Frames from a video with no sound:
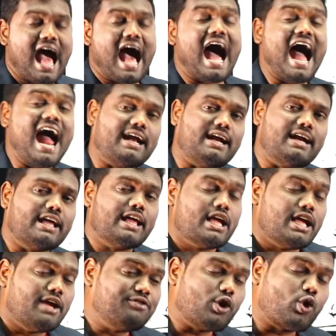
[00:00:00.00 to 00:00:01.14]
and
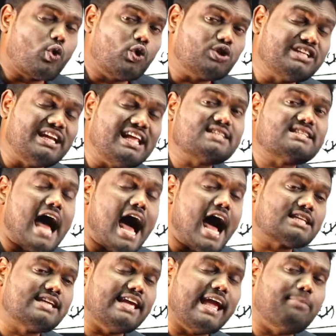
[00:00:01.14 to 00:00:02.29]
if the question is
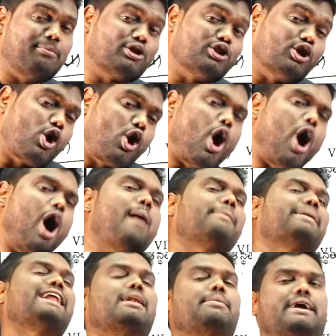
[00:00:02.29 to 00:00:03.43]
asking about the
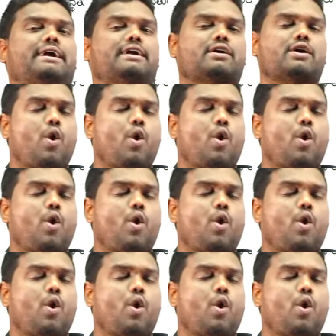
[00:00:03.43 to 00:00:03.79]
common element,